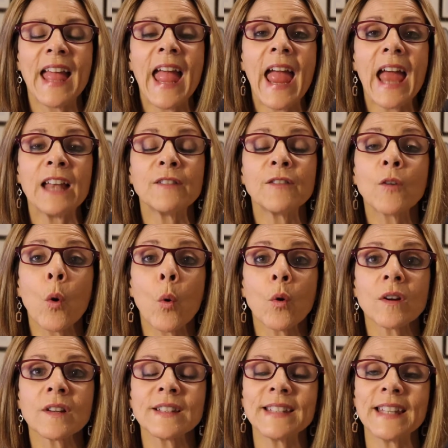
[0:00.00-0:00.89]
And of
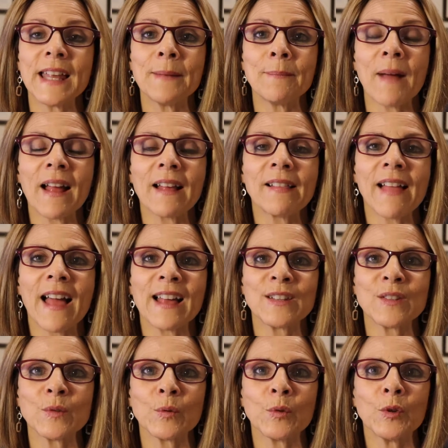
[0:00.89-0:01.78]
course, in my
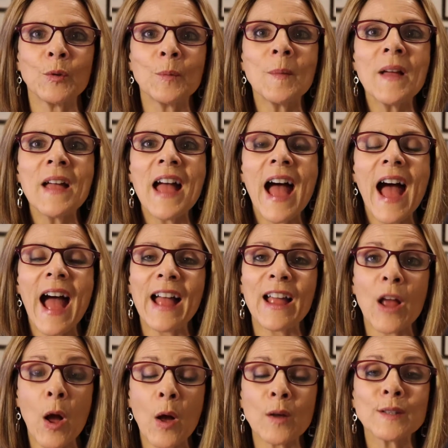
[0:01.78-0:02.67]
classroom,
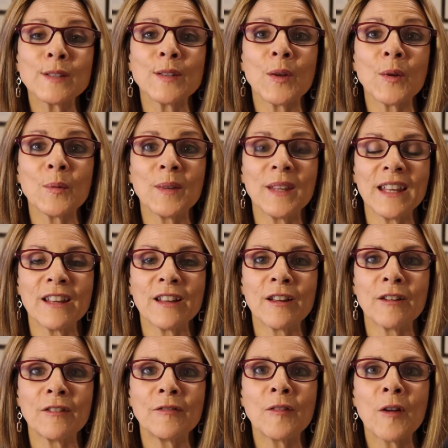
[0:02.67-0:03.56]
I also
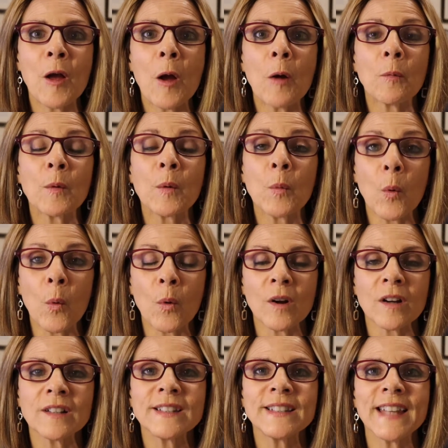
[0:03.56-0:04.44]
give
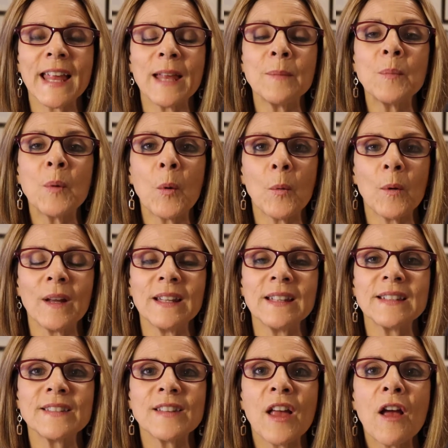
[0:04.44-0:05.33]
rewards and
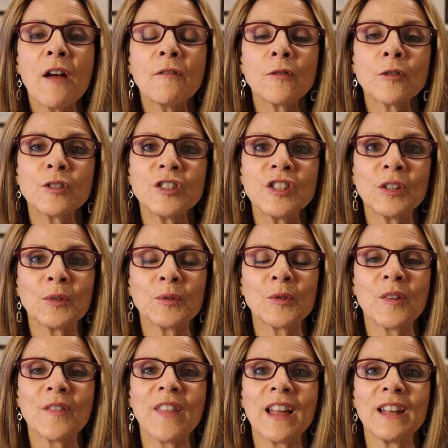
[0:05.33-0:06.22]
points for
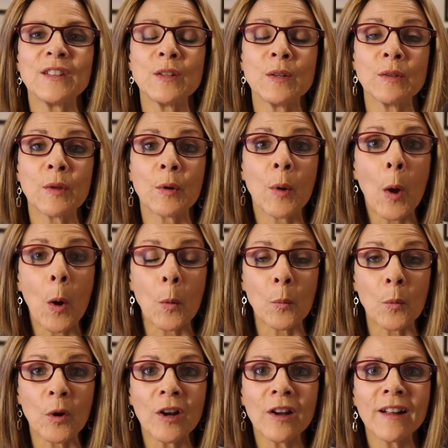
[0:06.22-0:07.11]
children that do their
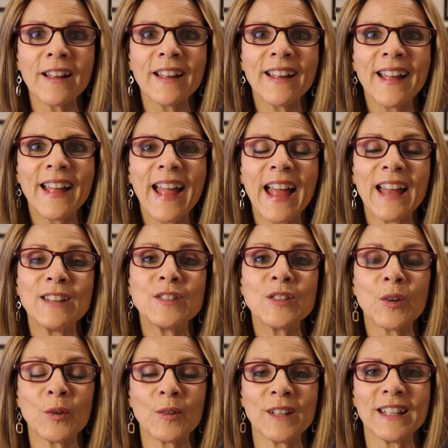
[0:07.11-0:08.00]
homework and
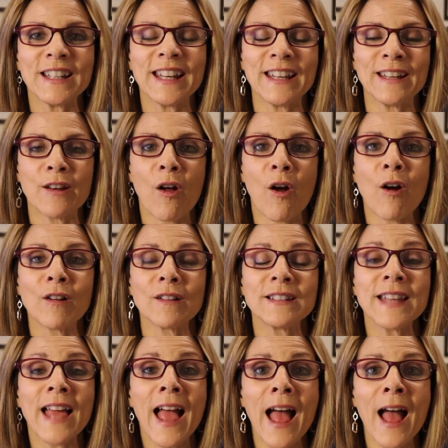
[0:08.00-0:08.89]
turn it in on
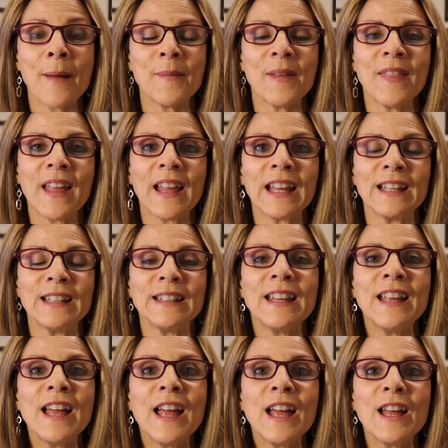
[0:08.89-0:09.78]
time. And they can